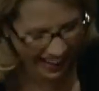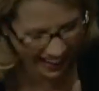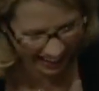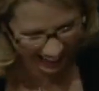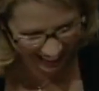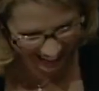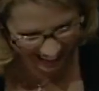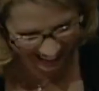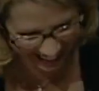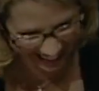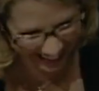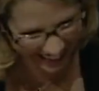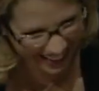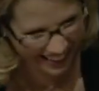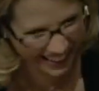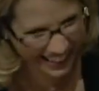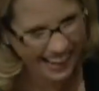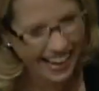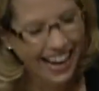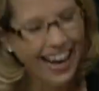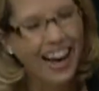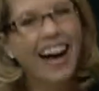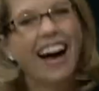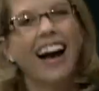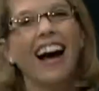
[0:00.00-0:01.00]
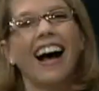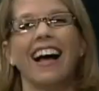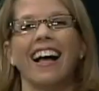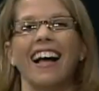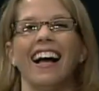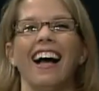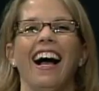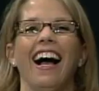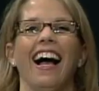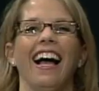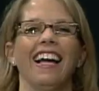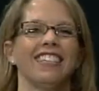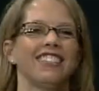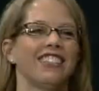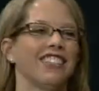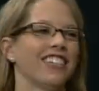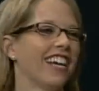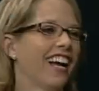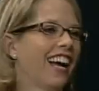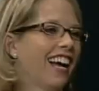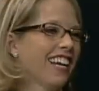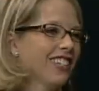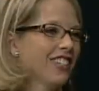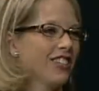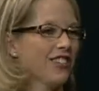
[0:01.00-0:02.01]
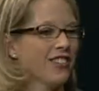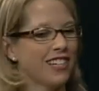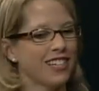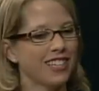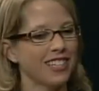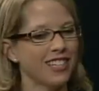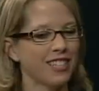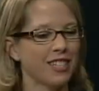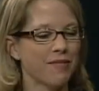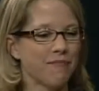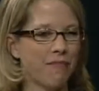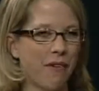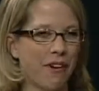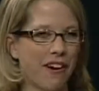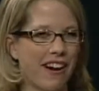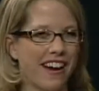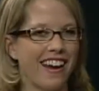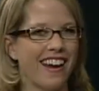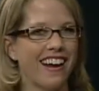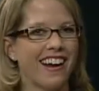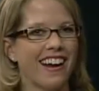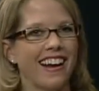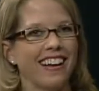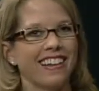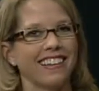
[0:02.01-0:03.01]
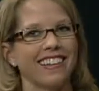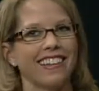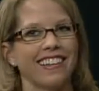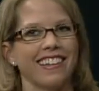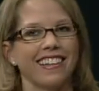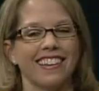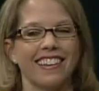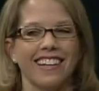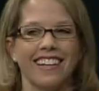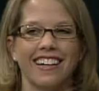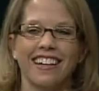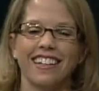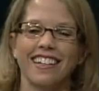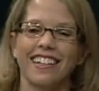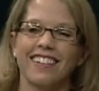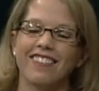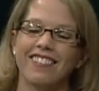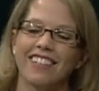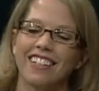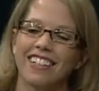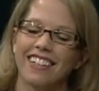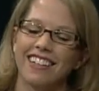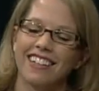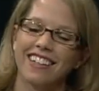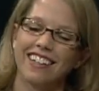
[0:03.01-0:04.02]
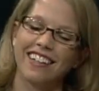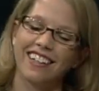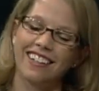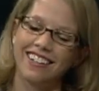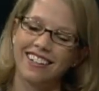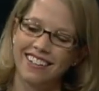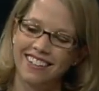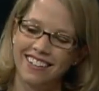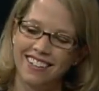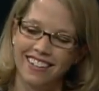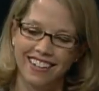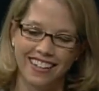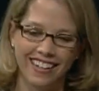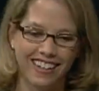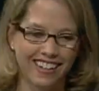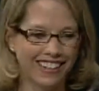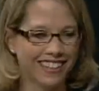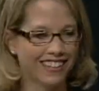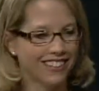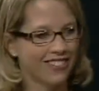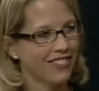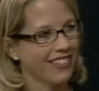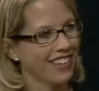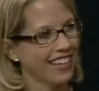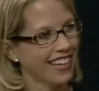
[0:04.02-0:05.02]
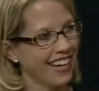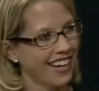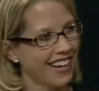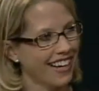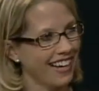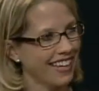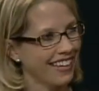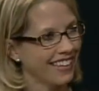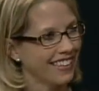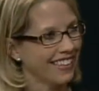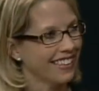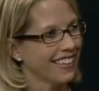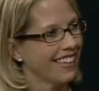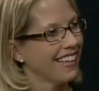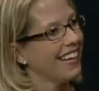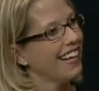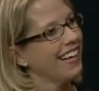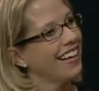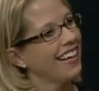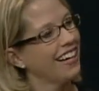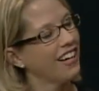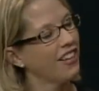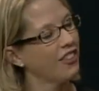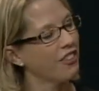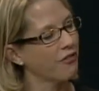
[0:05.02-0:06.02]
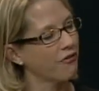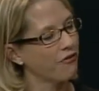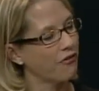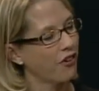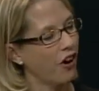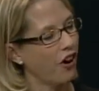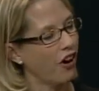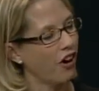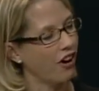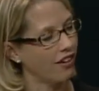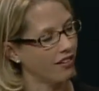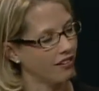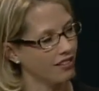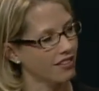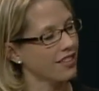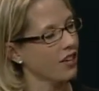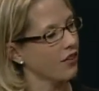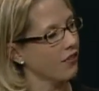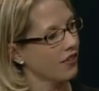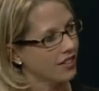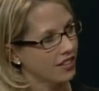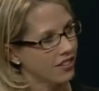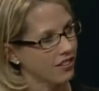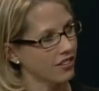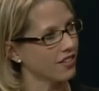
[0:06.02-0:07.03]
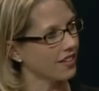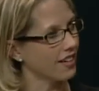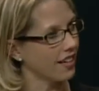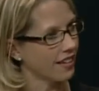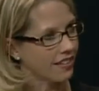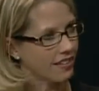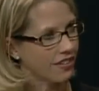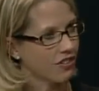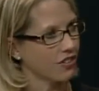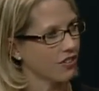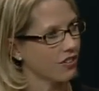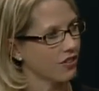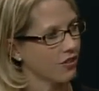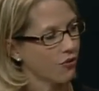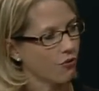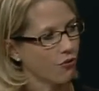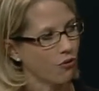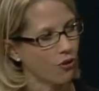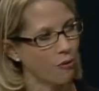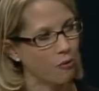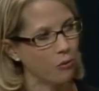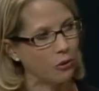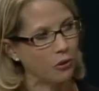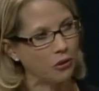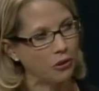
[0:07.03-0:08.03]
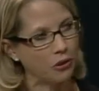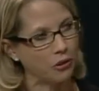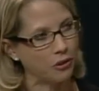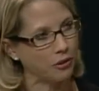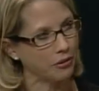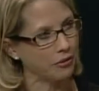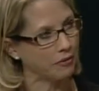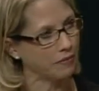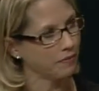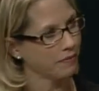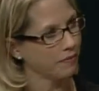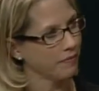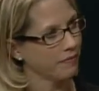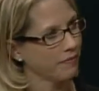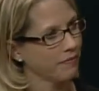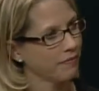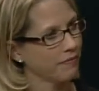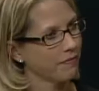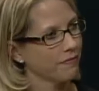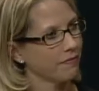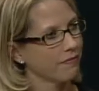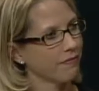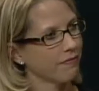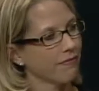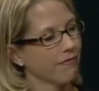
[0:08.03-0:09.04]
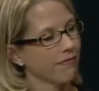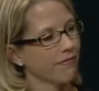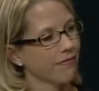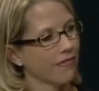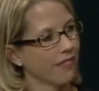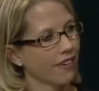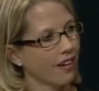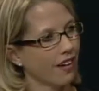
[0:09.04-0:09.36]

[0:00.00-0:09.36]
it, it, it's, it's, it, I, I do it in art. the spring and then at the end i'm like oh i got to do it again in the fall. So it just that's just a normal. It's a normal thing.